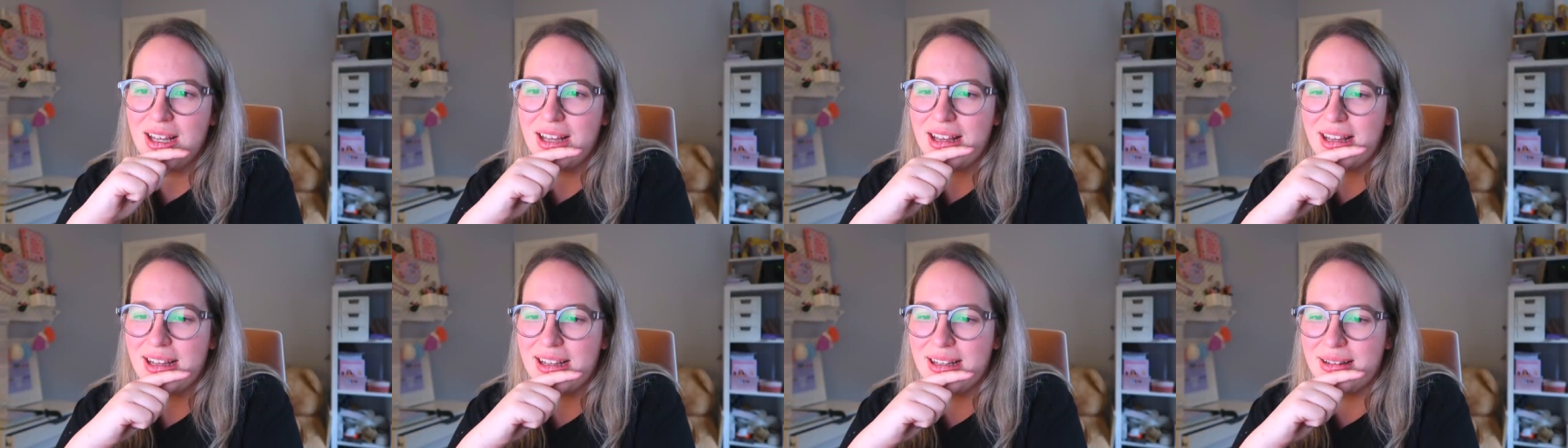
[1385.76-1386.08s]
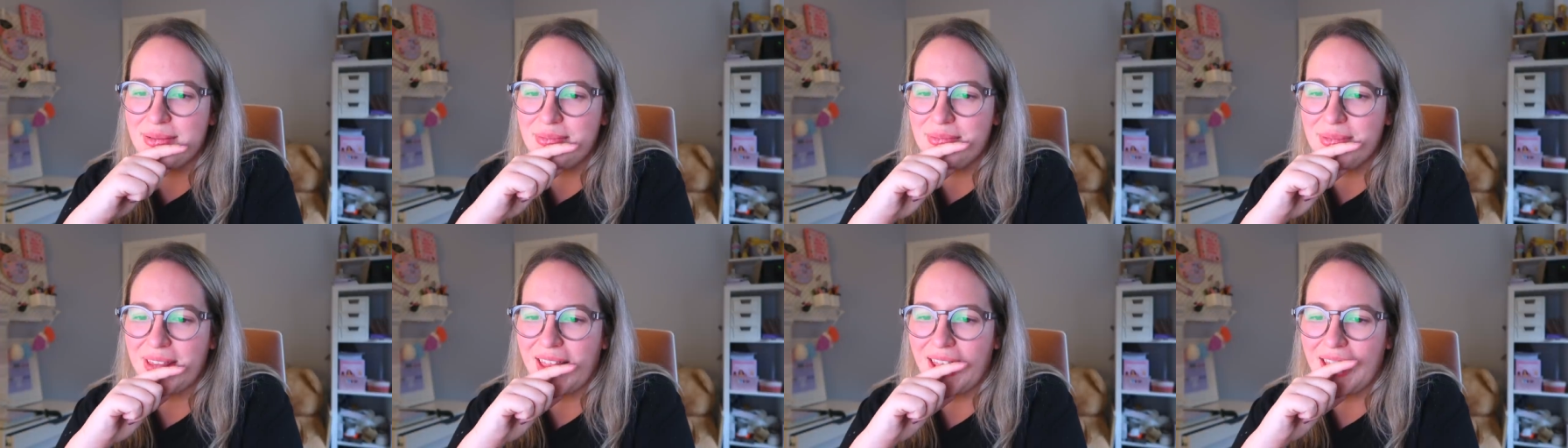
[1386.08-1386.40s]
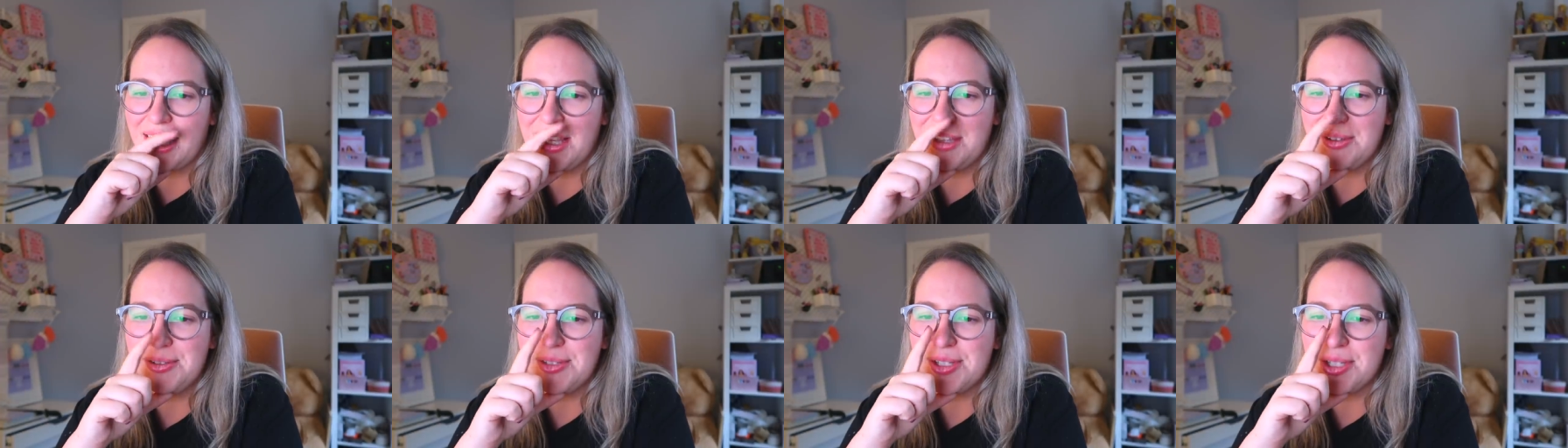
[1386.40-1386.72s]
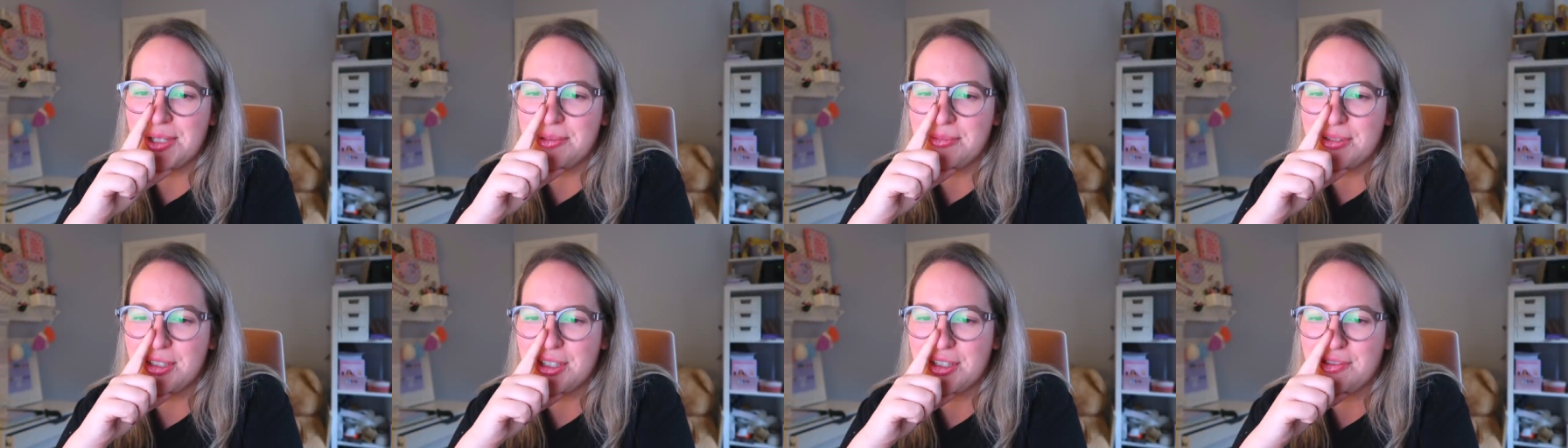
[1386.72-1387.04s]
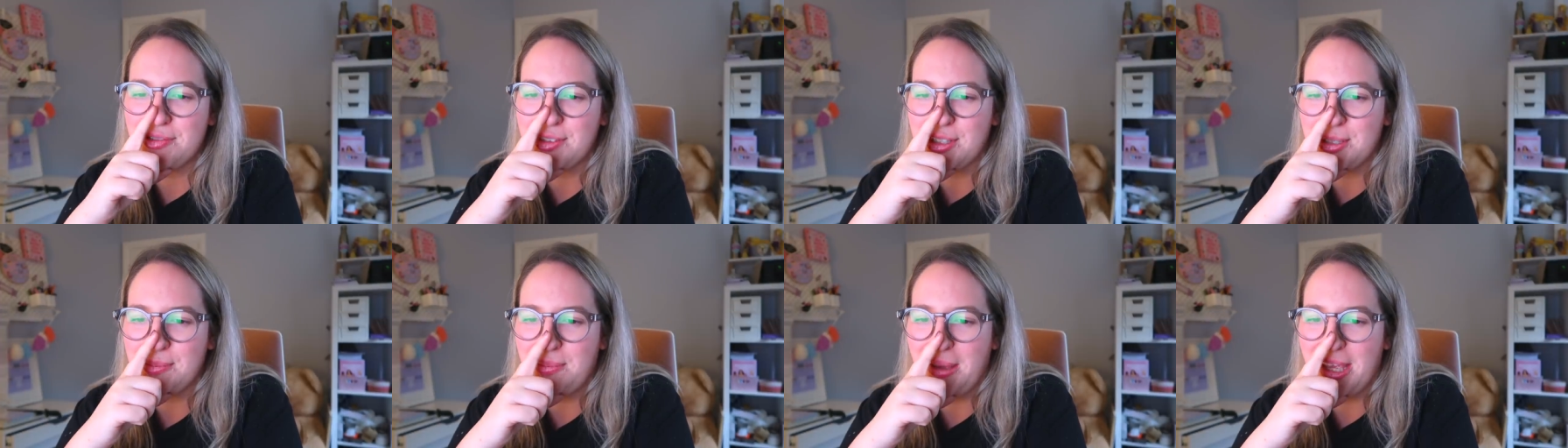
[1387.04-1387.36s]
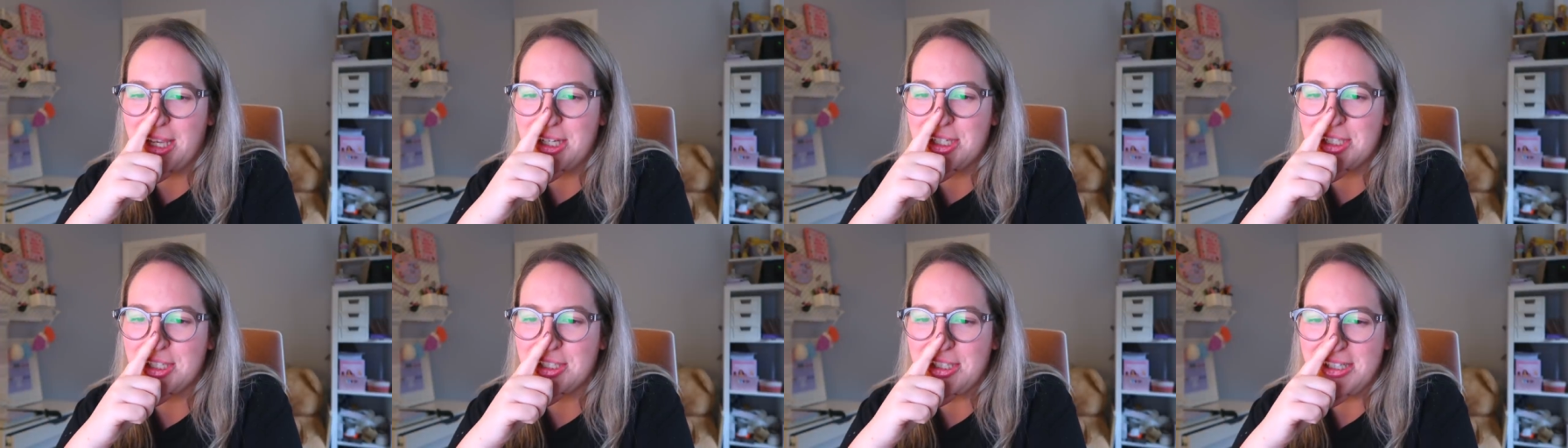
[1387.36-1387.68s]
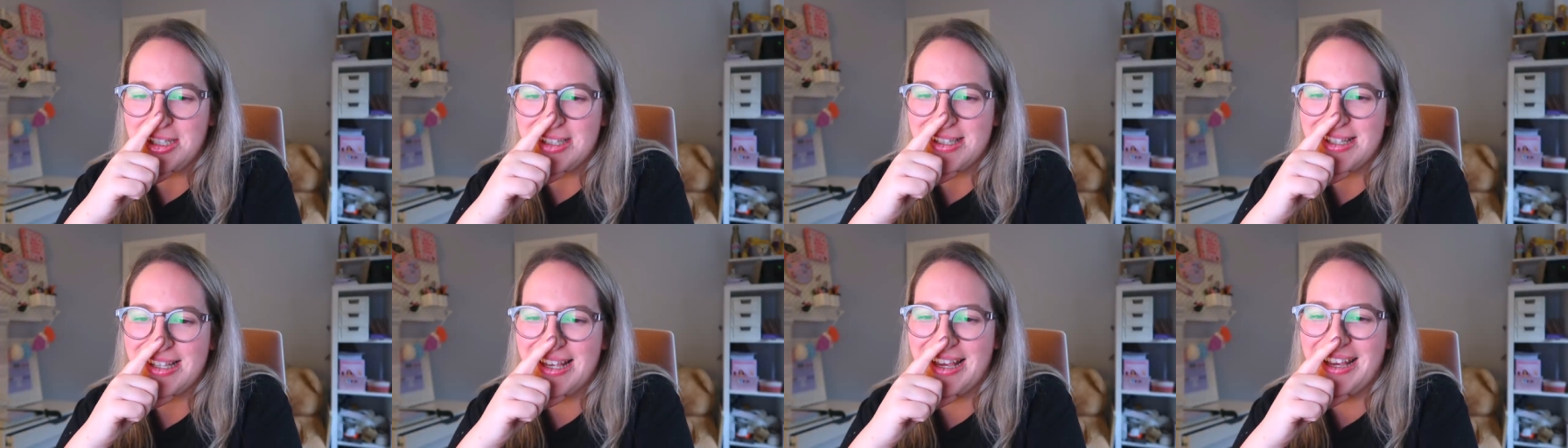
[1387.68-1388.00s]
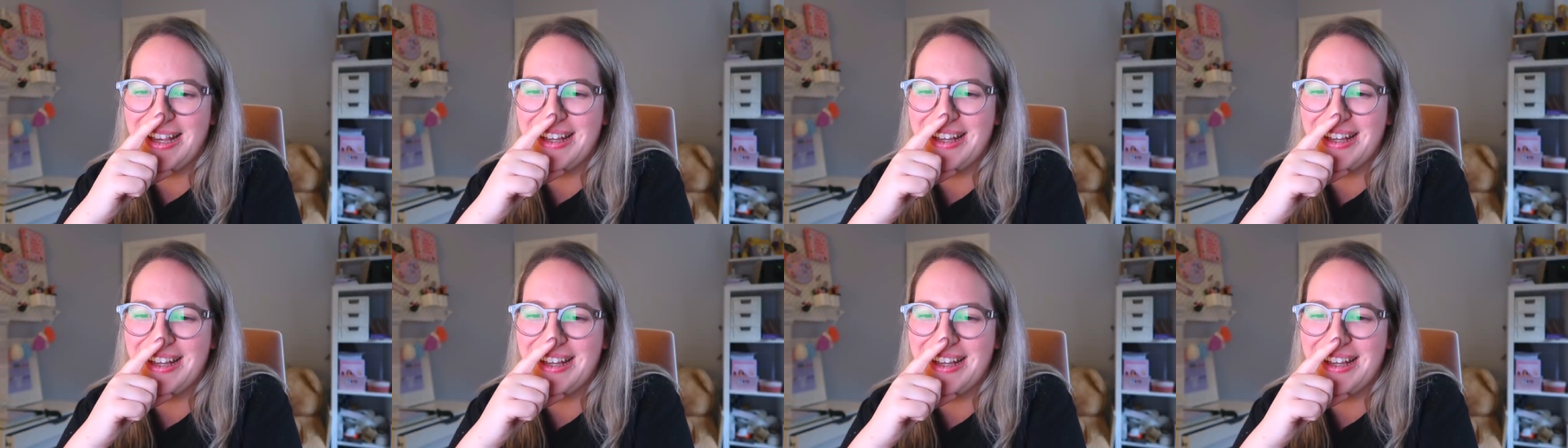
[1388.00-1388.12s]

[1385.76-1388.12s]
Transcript: Um, thank you so much for your patience.